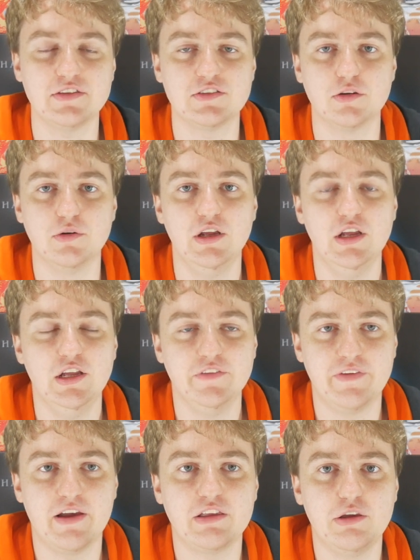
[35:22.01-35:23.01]
So
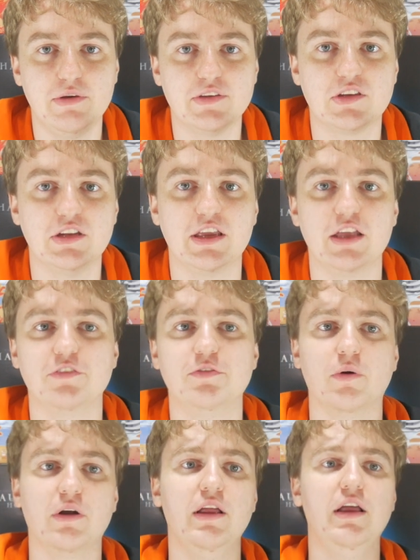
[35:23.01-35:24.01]
value is going to get a 4.